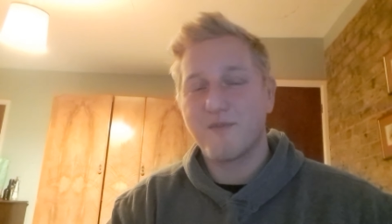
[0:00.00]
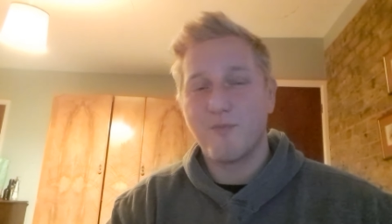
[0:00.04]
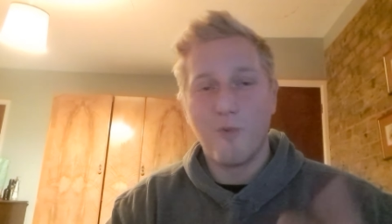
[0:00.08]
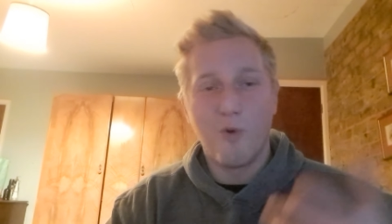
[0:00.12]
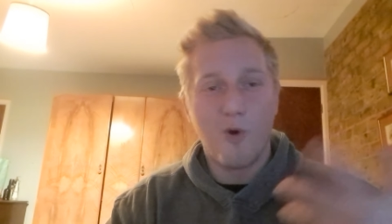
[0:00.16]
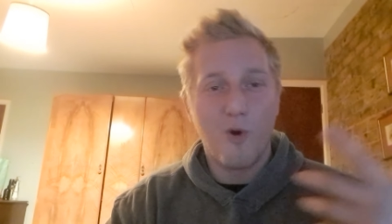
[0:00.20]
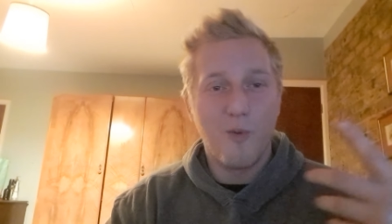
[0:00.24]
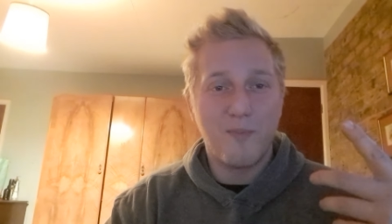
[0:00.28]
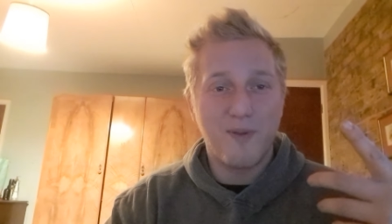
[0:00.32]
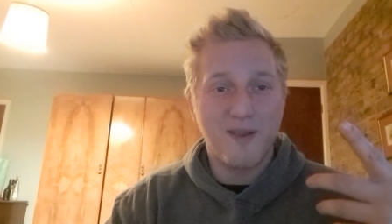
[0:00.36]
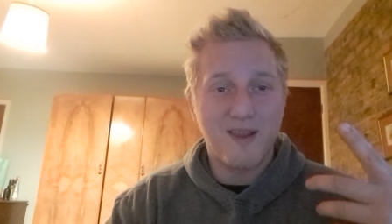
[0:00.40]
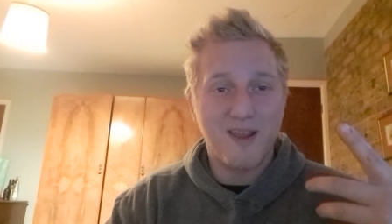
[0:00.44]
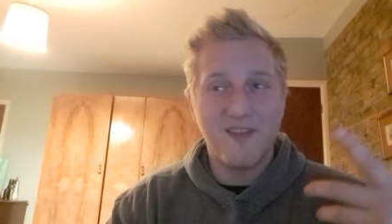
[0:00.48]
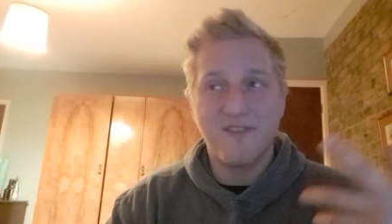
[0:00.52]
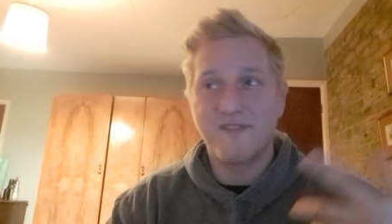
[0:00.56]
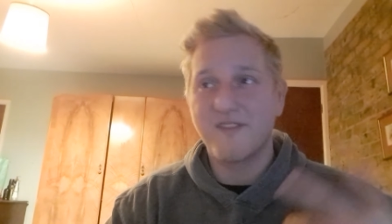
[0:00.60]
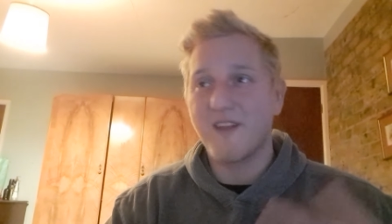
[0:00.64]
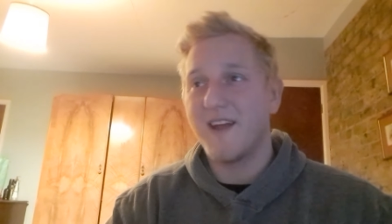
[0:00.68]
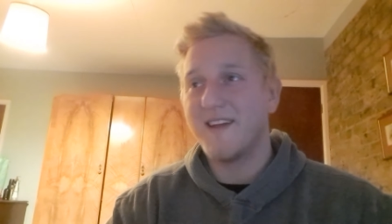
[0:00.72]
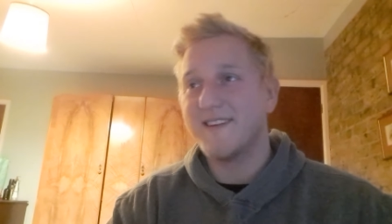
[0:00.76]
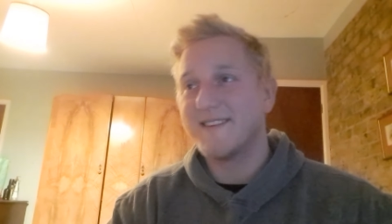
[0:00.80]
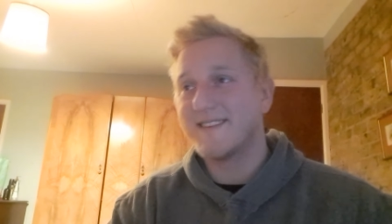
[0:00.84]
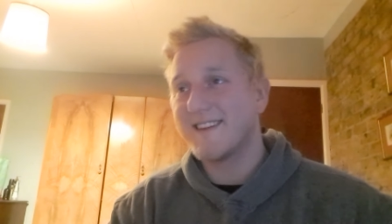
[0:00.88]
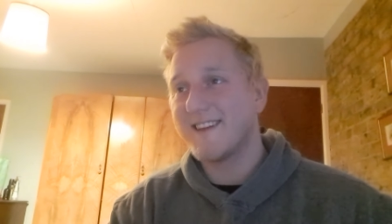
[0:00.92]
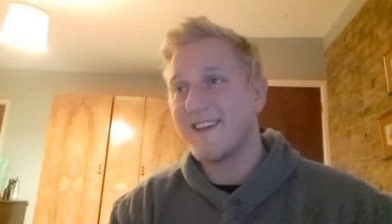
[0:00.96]
warping his
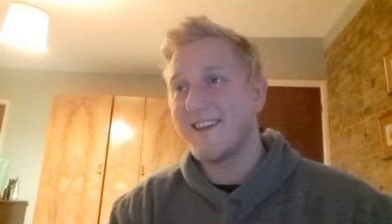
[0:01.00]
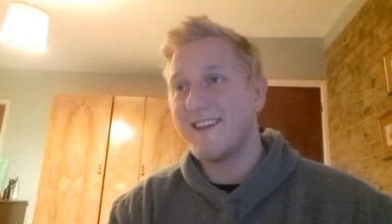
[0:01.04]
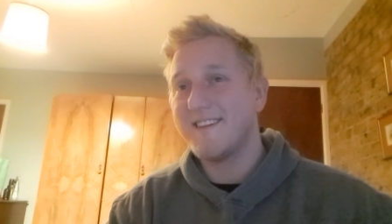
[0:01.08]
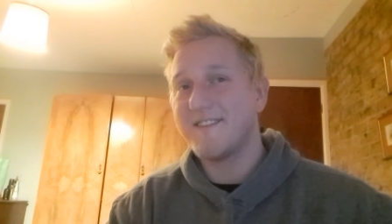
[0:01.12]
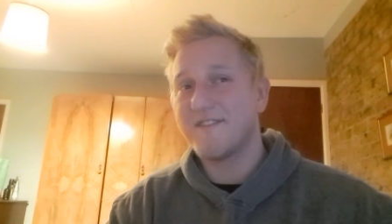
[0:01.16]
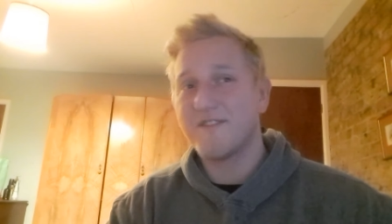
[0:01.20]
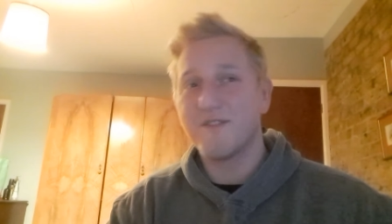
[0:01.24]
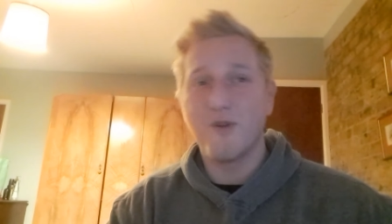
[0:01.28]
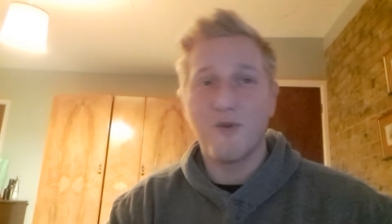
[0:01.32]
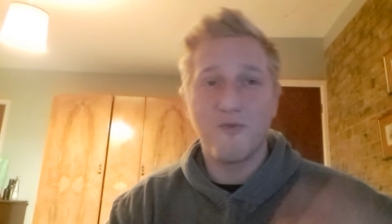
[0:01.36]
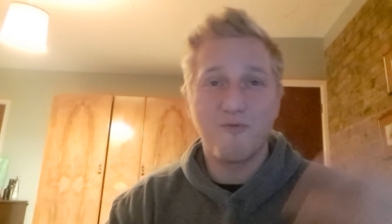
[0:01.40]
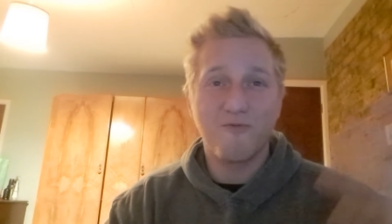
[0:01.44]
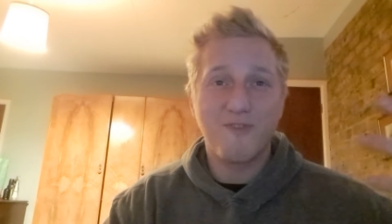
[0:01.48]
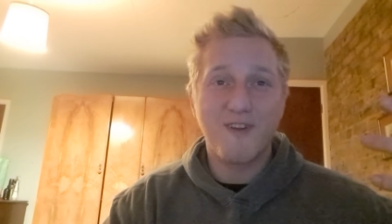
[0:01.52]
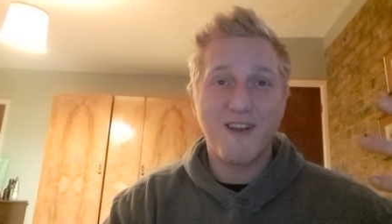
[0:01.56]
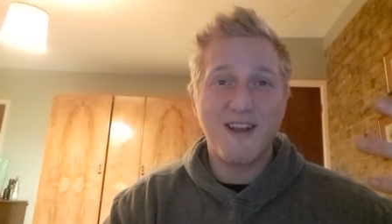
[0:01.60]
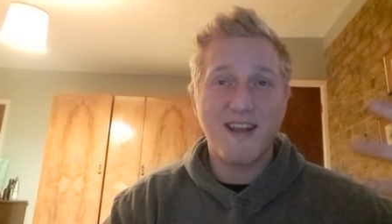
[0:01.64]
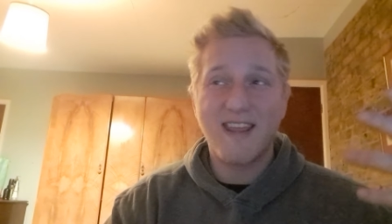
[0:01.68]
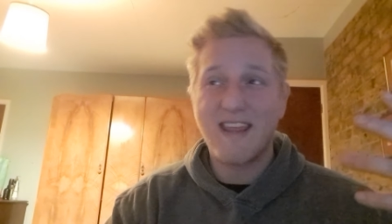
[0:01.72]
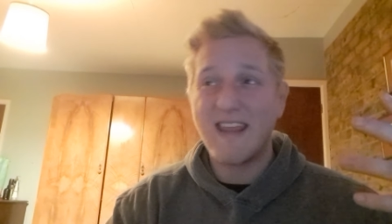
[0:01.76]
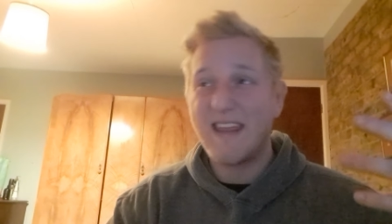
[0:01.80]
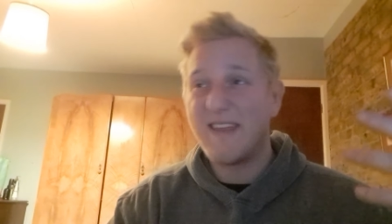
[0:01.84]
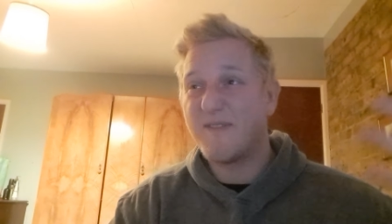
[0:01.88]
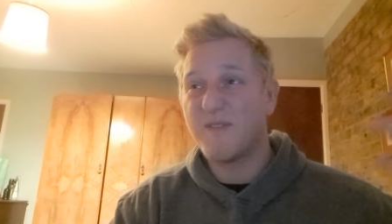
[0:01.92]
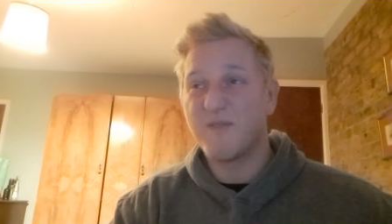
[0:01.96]
ideas, not really
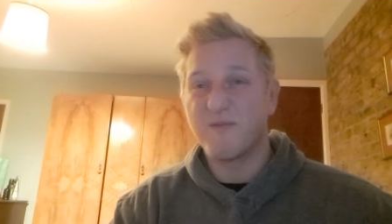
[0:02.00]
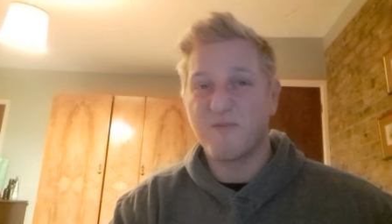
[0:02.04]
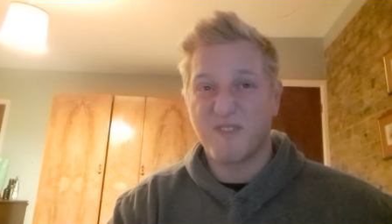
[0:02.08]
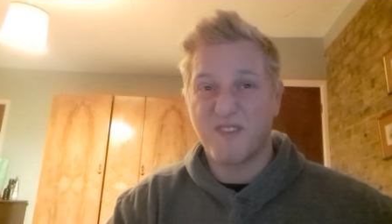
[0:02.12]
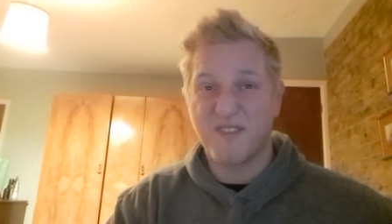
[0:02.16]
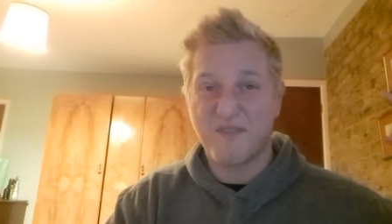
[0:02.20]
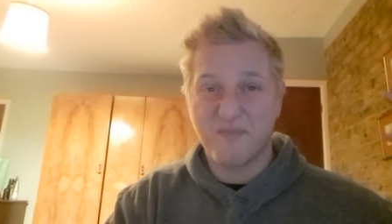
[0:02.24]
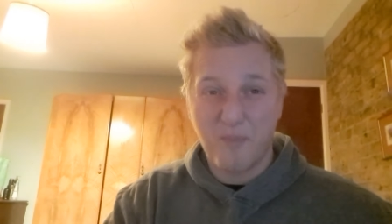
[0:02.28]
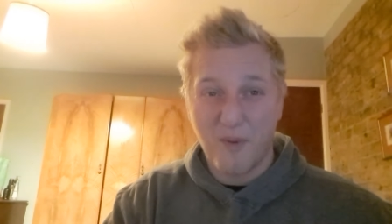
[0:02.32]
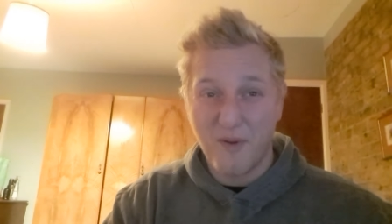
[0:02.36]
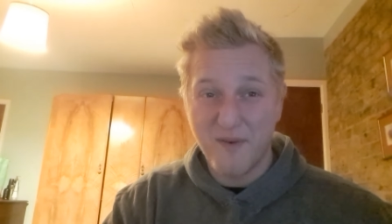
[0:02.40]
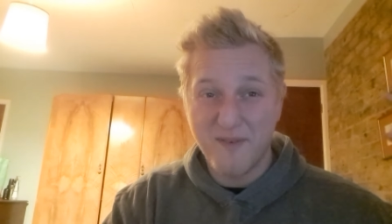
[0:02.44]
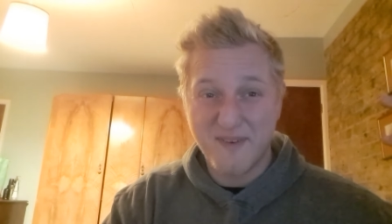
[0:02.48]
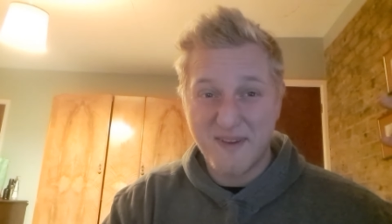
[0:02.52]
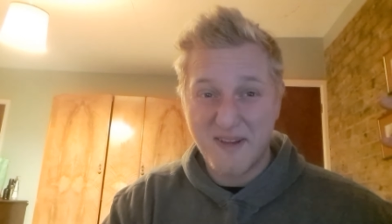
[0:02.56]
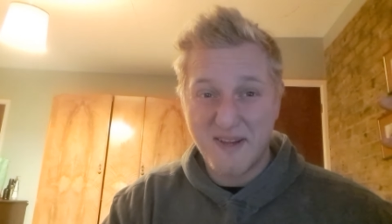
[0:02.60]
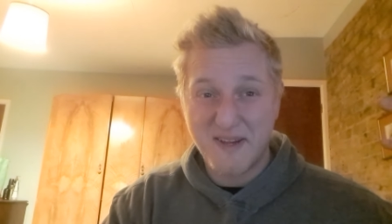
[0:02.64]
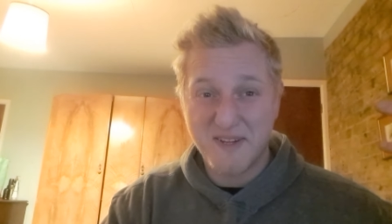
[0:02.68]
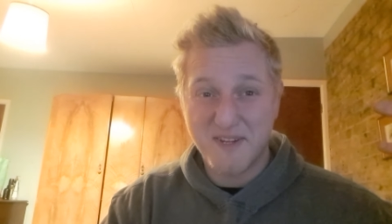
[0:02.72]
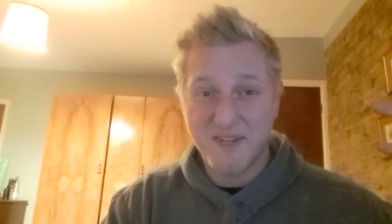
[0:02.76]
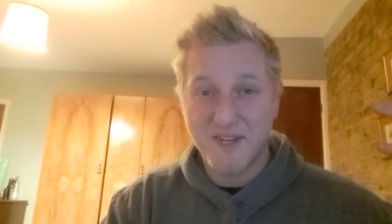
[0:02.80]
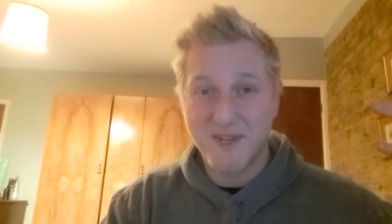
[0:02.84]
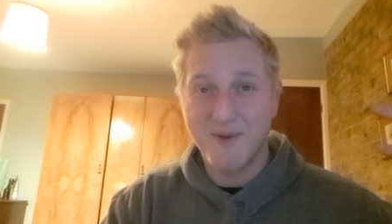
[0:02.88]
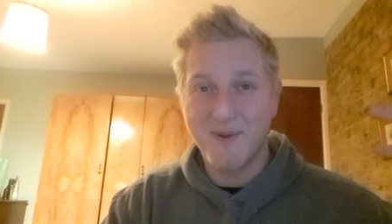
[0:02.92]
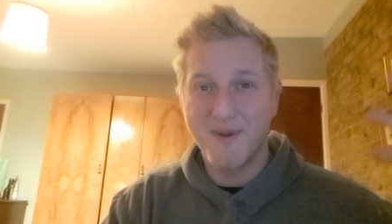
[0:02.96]
even
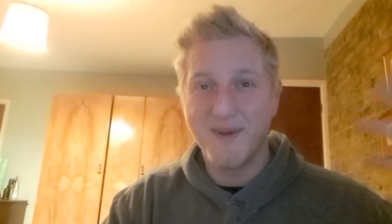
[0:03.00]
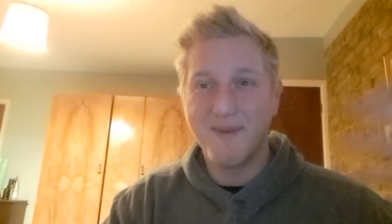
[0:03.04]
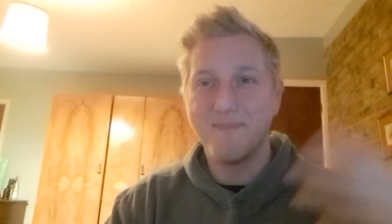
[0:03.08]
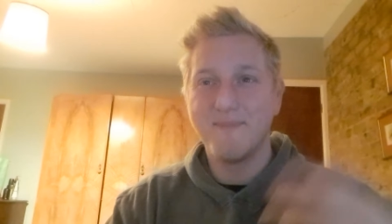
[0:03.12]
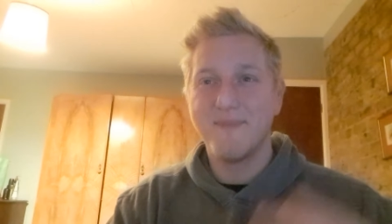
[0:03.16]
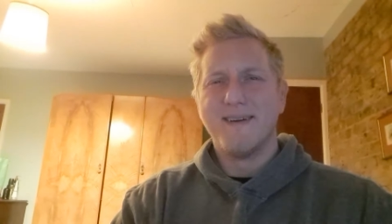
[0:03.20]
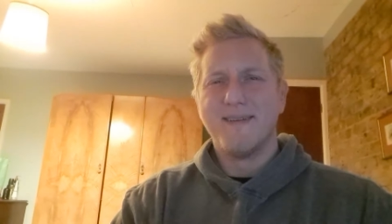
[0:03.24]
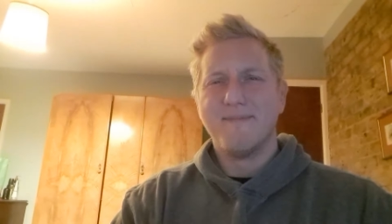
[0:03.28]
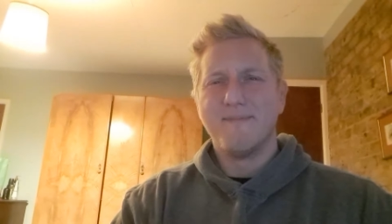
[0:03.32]
responding to him.